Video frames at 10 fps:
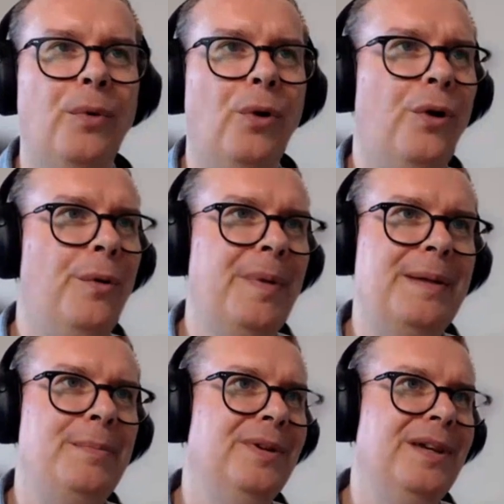more
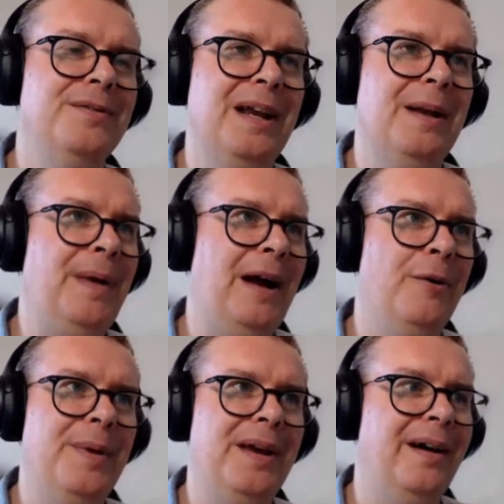people using
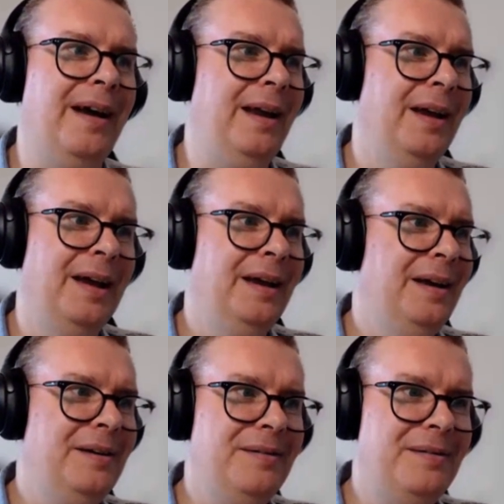Power BI
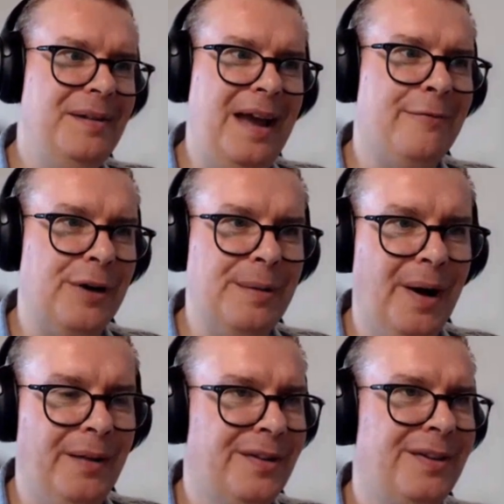every
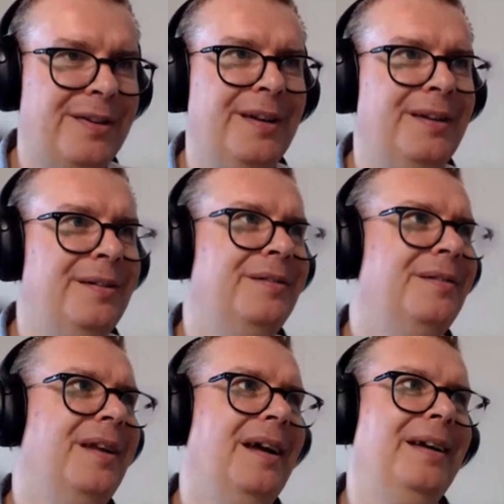month than,
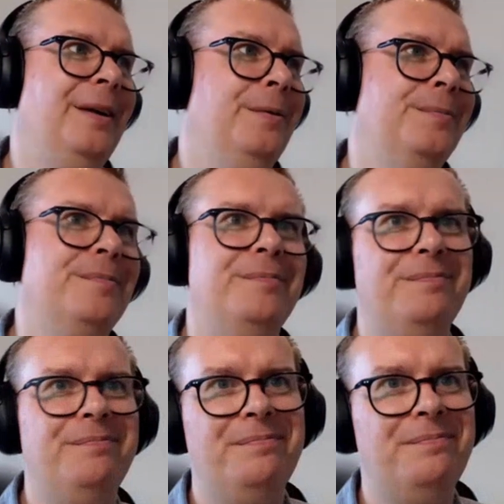you know,
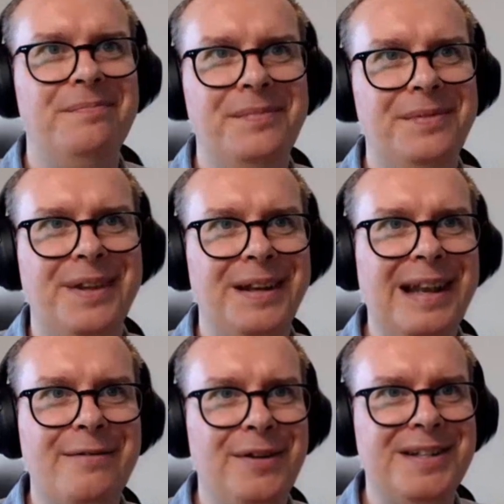than
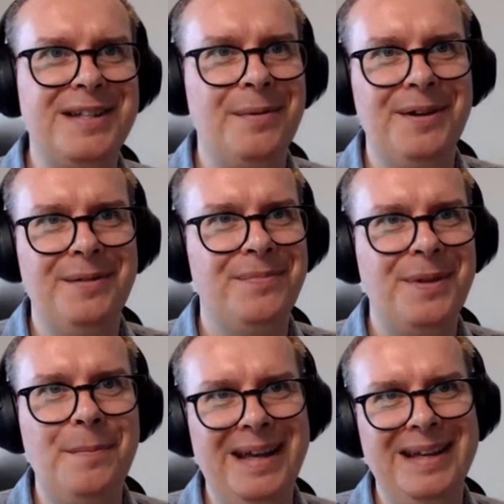live in some of
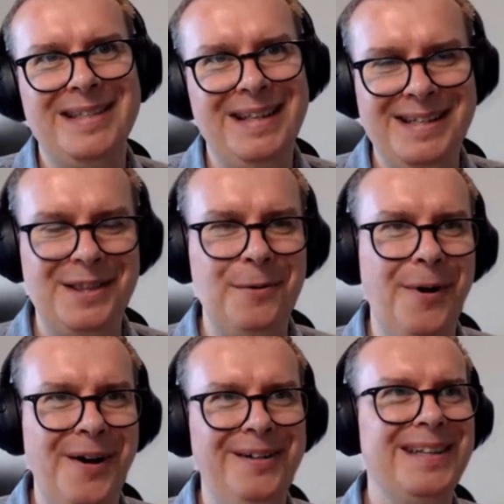the biggest cities in the
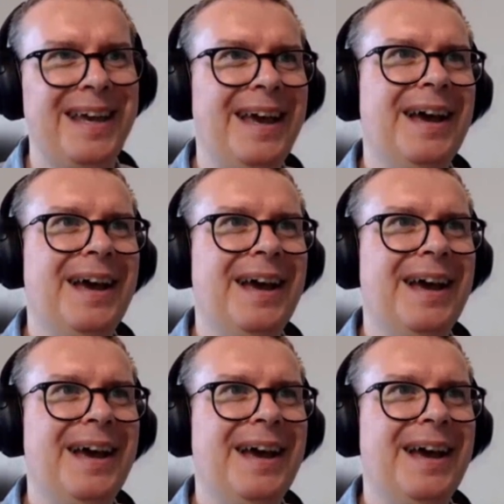world.